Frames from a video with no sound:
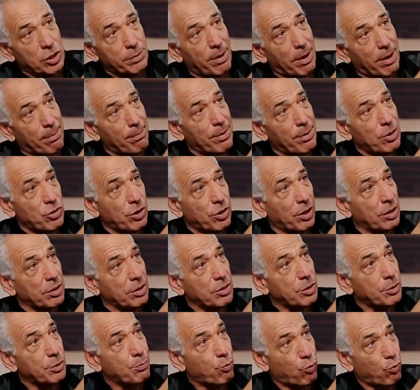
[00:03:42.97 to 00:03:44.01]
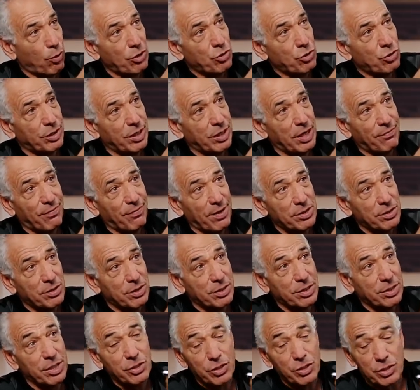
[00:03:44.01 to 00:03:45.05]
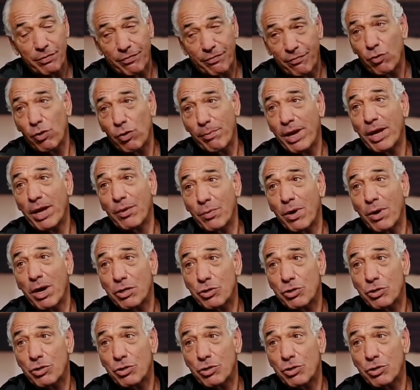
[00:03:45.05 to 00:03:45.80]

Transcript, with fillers: about Michigan's pressure defenses. This is a four-man rush.